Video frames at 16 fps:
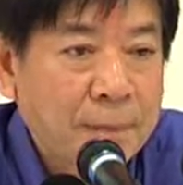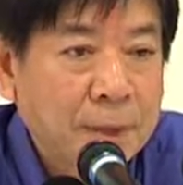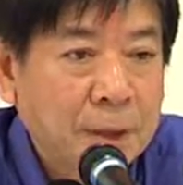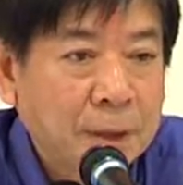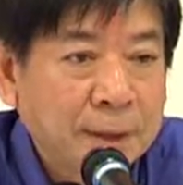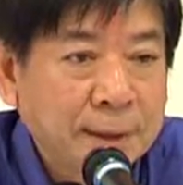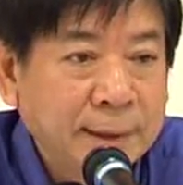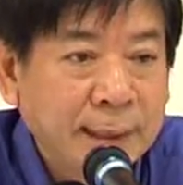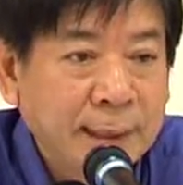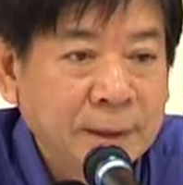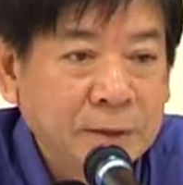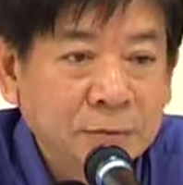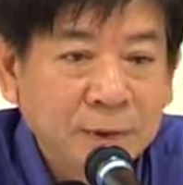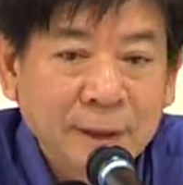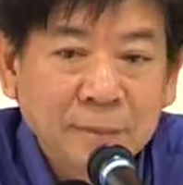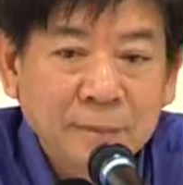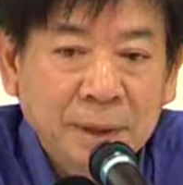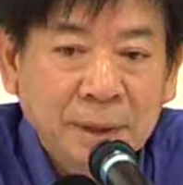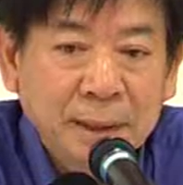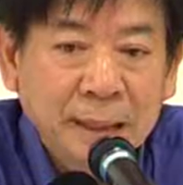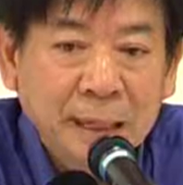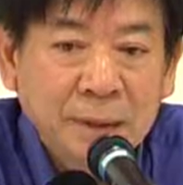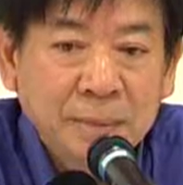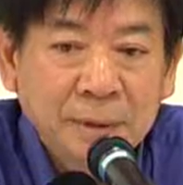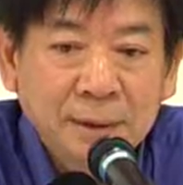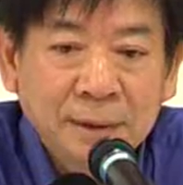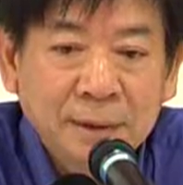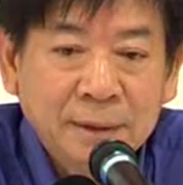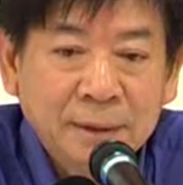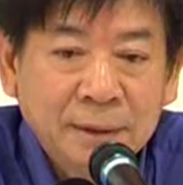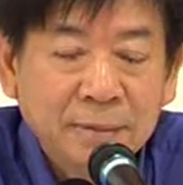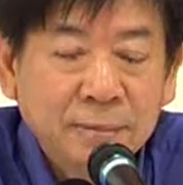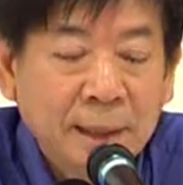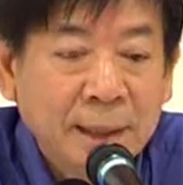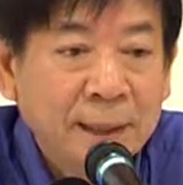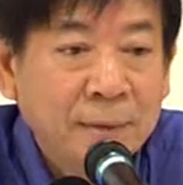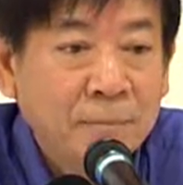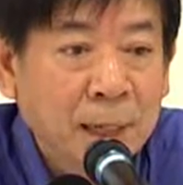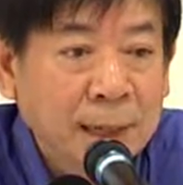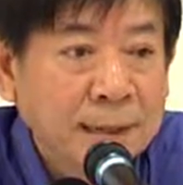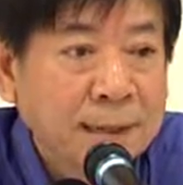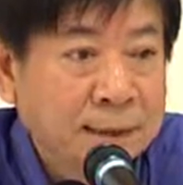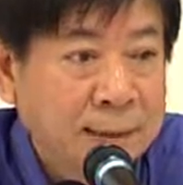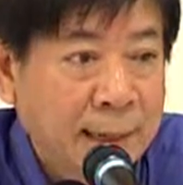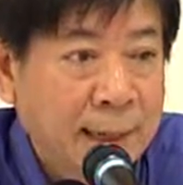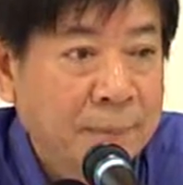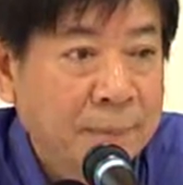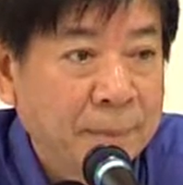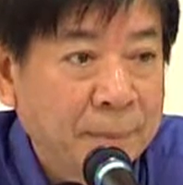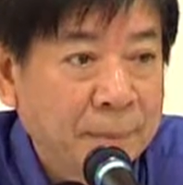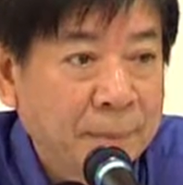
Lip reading: because the next wave may come in many months' time,